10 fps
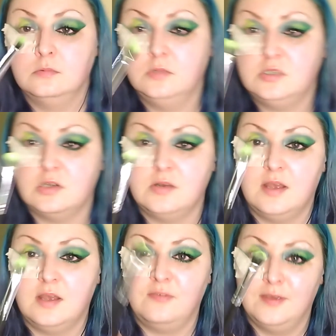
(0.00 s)
you don't
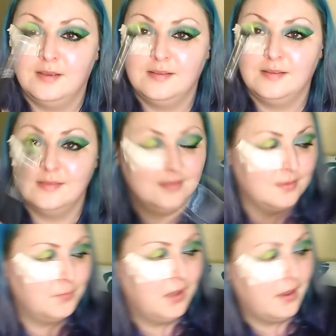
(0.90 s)
have the
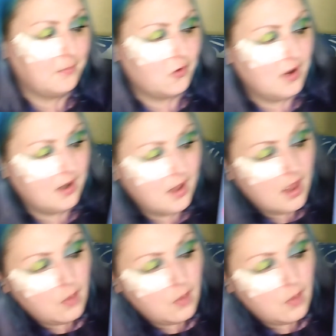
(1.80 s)
lime green.